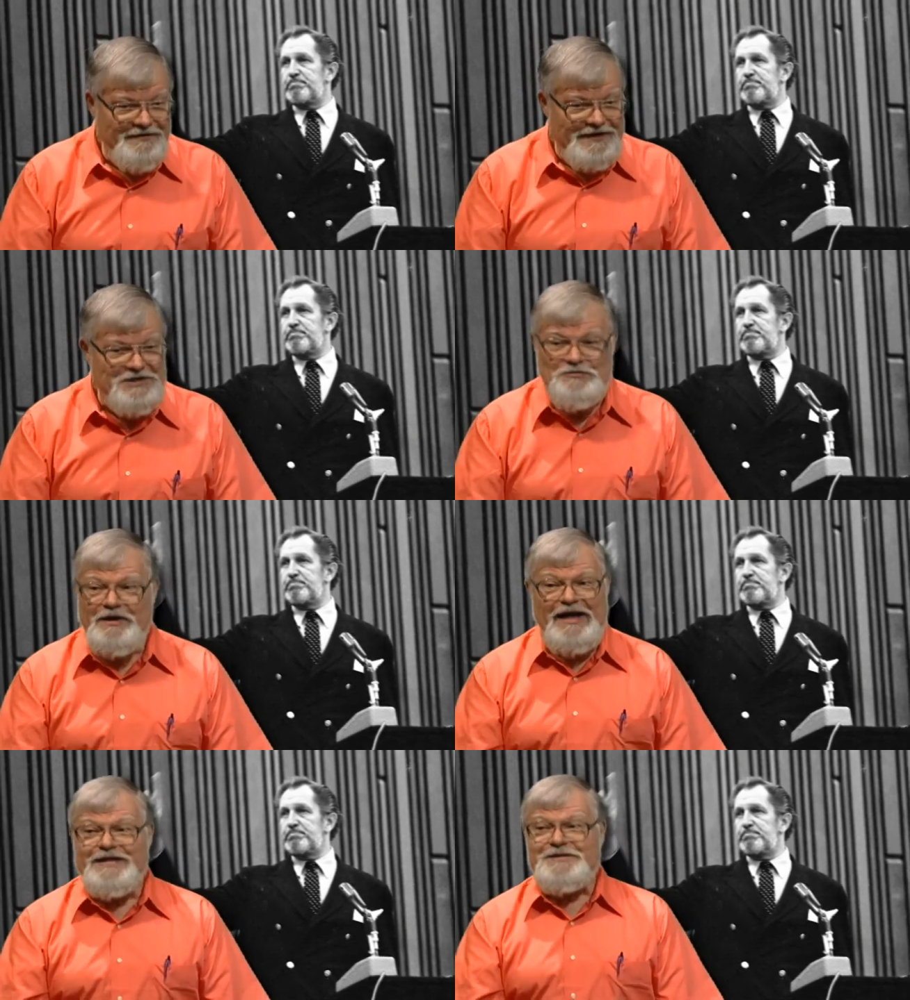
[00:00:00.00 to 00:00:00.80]
Speaker 1: They just
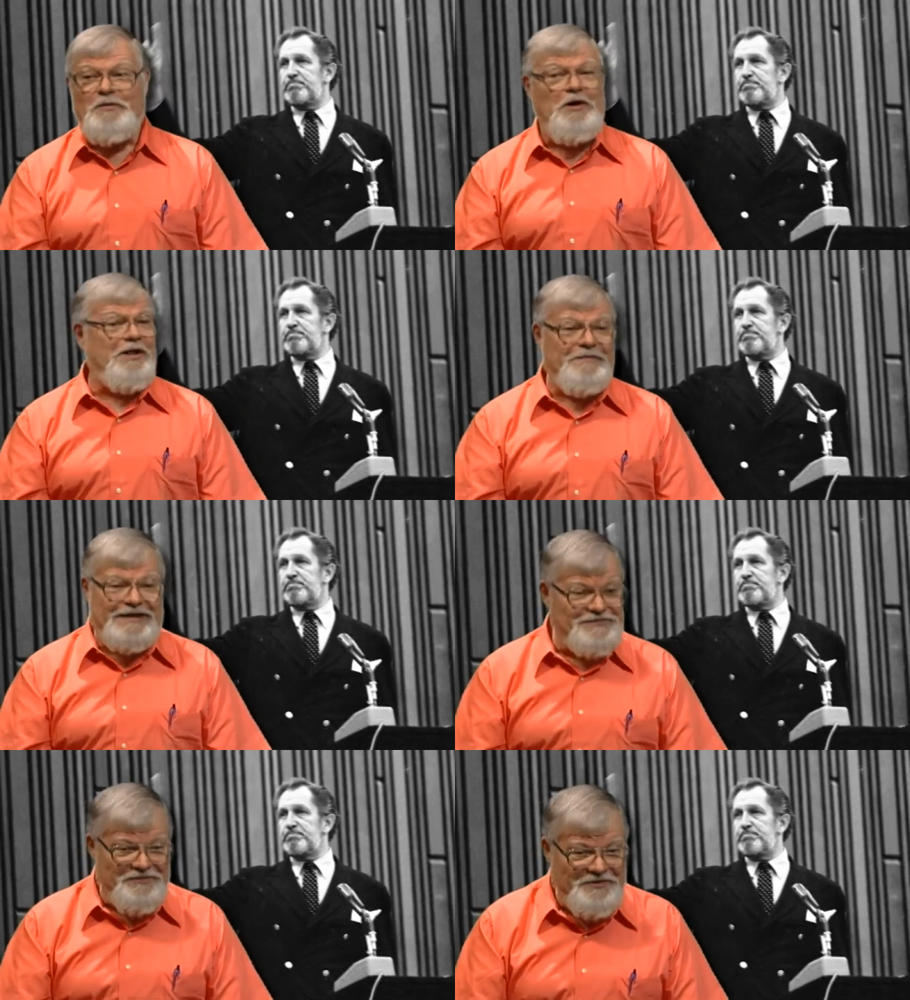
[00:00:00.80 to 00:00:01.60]
wanted to ask him all
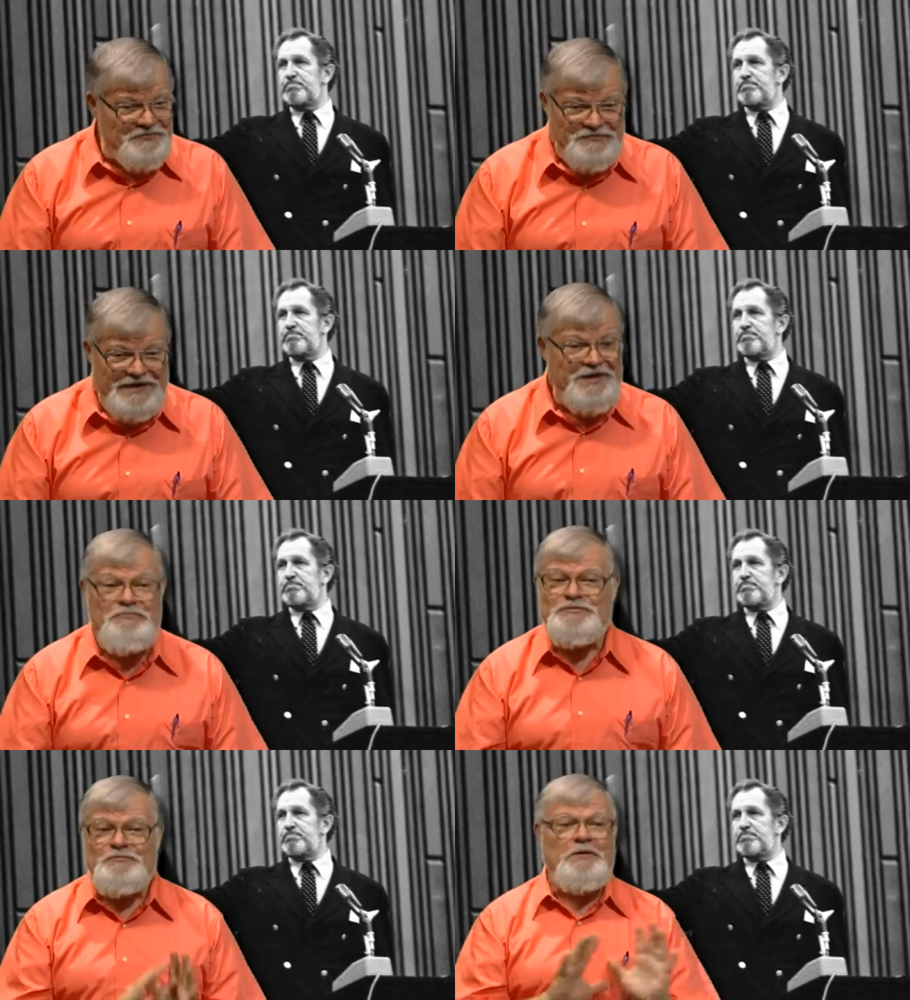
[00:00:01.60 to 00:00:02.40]
about his horror movies, and he
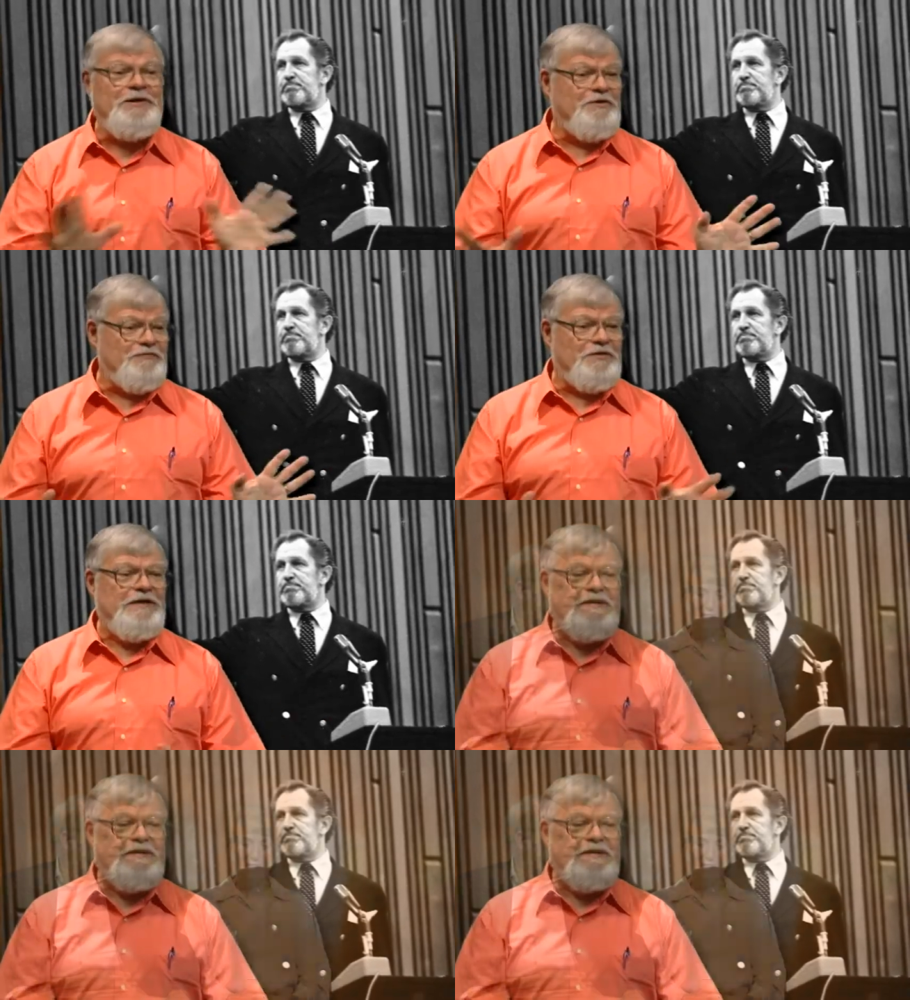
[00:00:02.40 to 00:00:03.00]
was wonderful